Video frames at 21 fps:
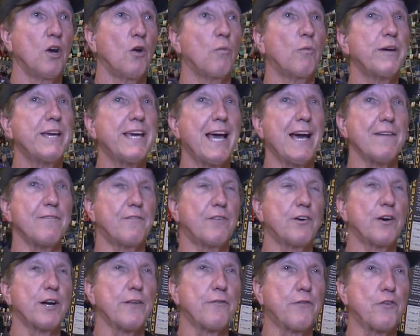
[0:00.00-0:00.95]
we have
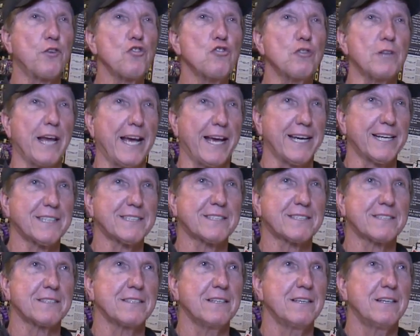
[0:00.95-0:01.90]
very few
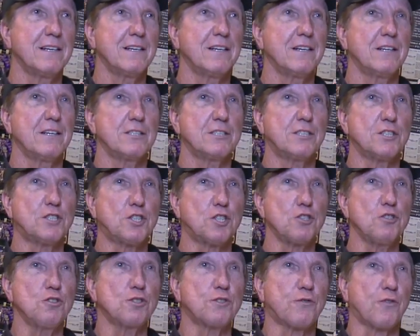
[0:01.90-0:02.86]
lakes to
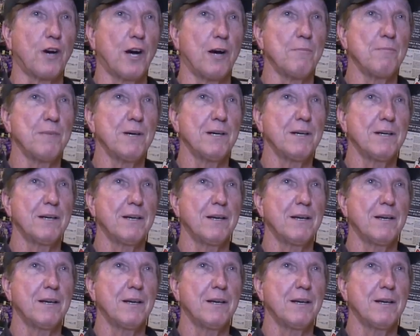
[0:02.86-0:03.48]
choose from,